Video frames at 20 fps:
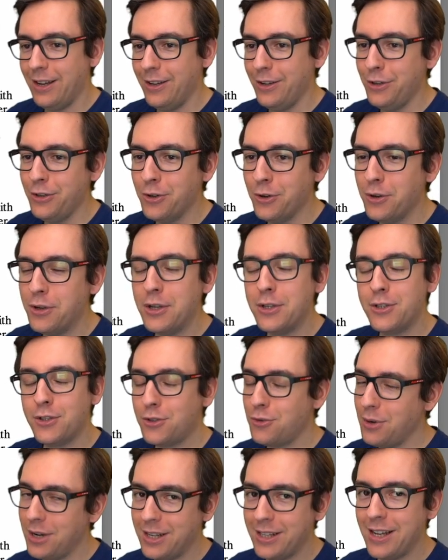You know, a
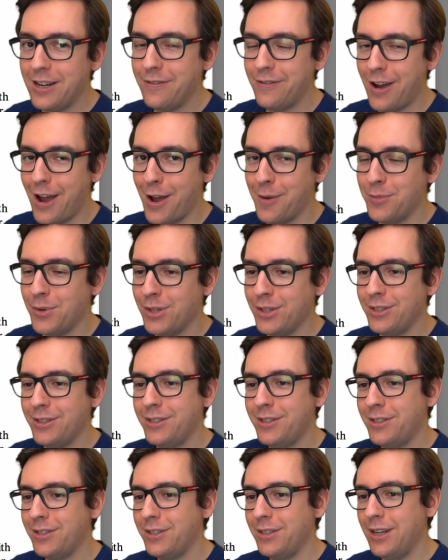strict
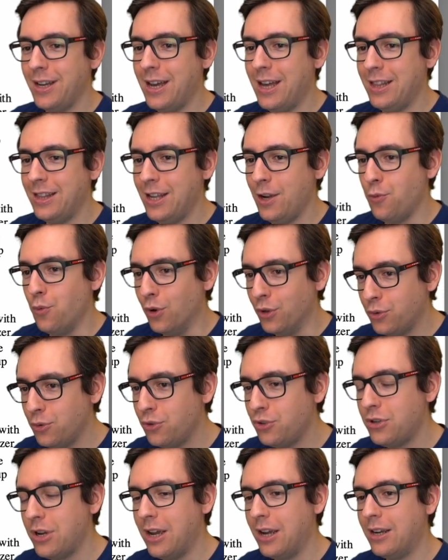environment and they want to
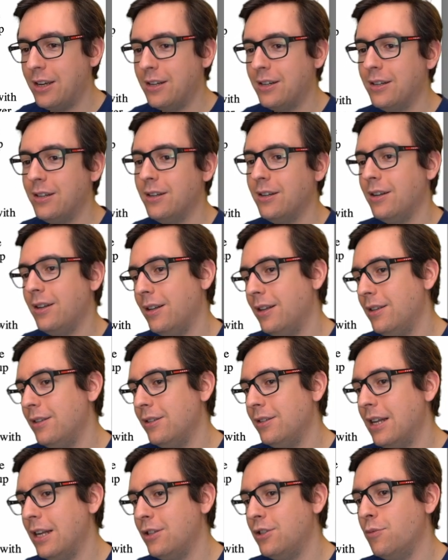check
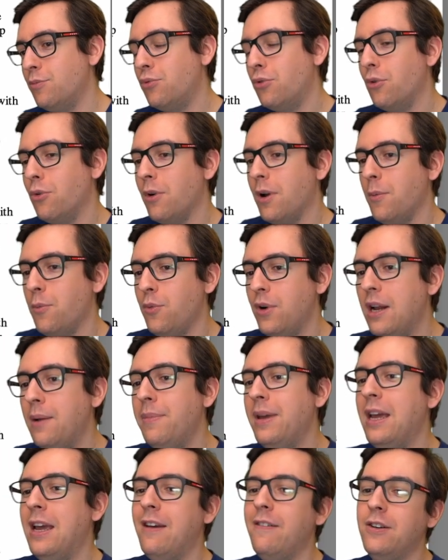that the program will
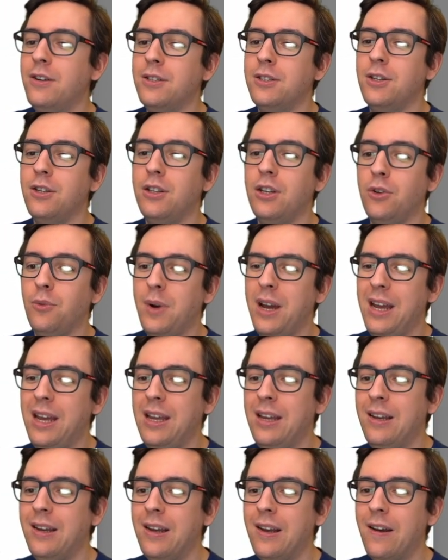behave in a certain
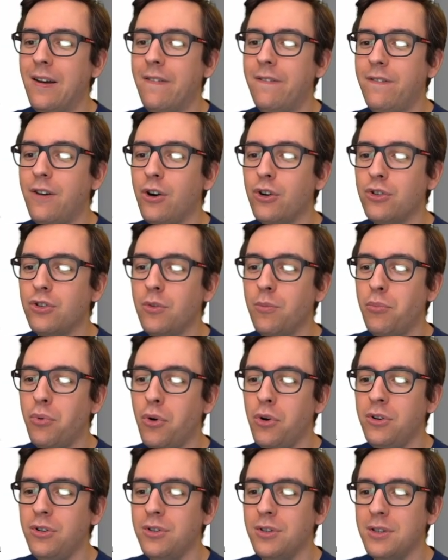way. Function
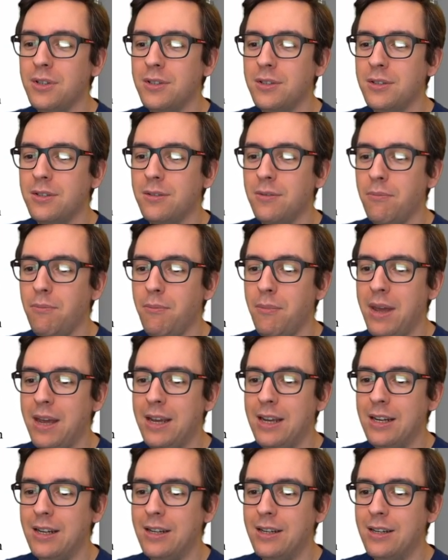pointers
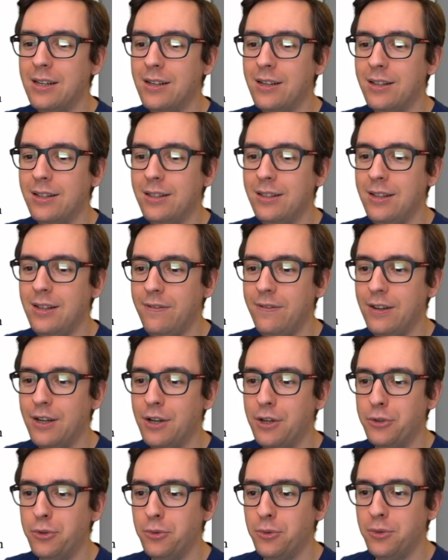make it
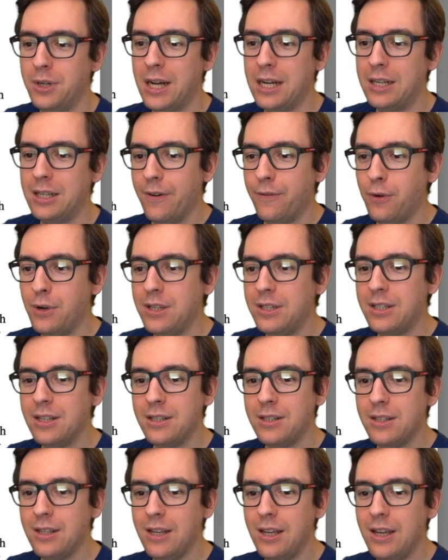difficult to do that. For
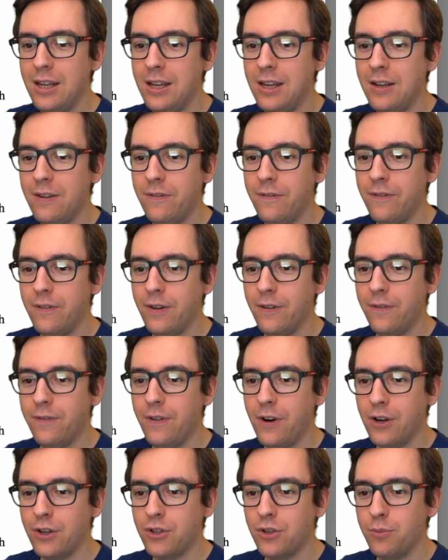instance, if
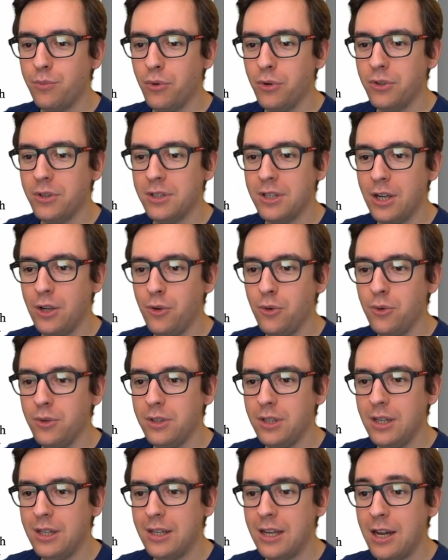function pointers are
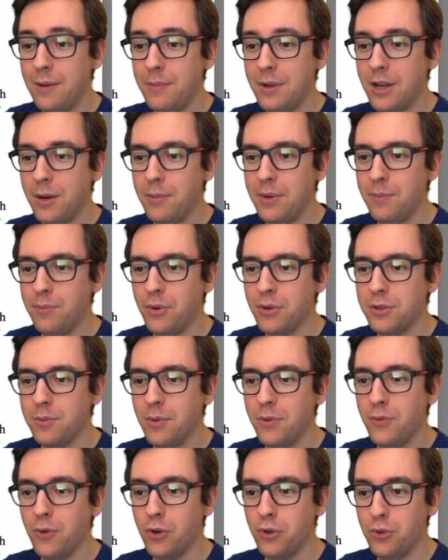used, it can become
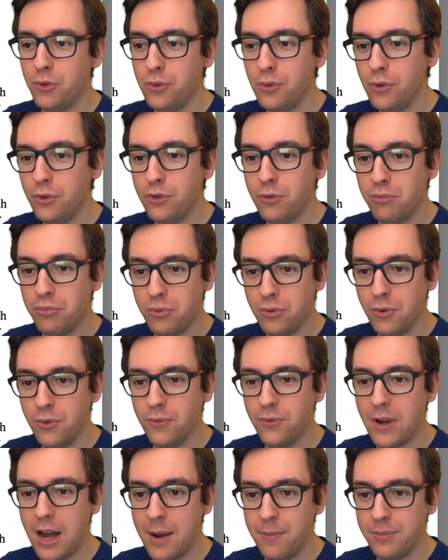impossible for a tool to
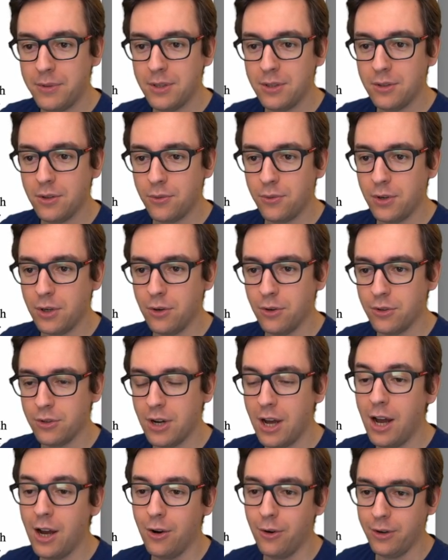prove absence of
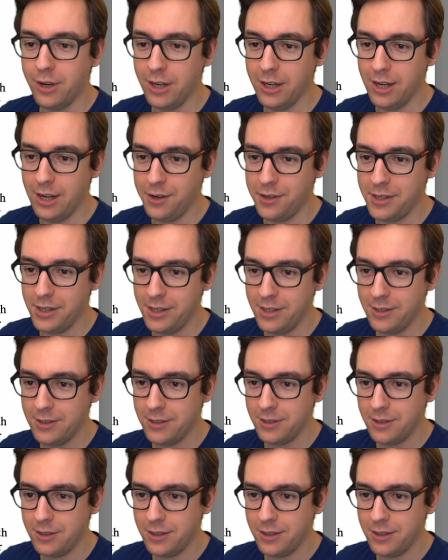recursion. Okay, there it is.